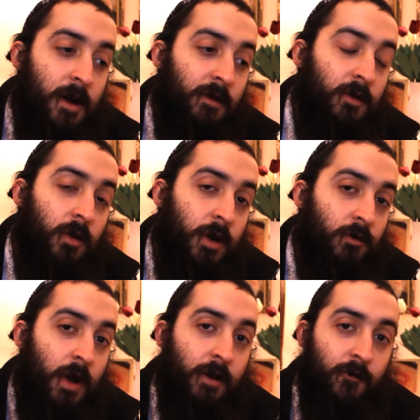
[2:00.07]
of doing
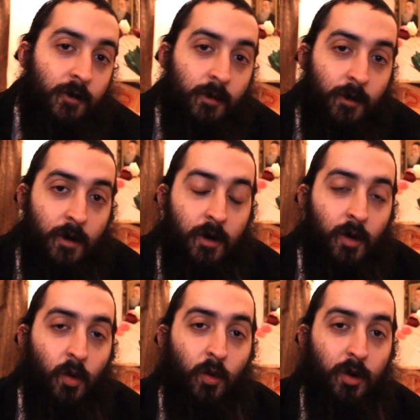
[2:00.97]
right from
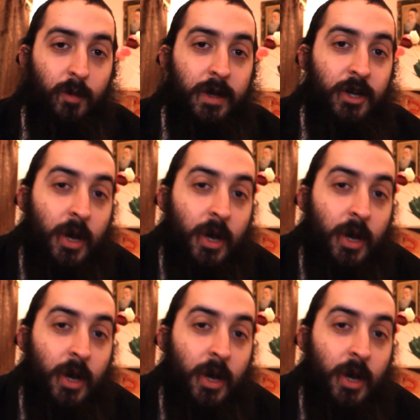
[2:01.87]
wrong would be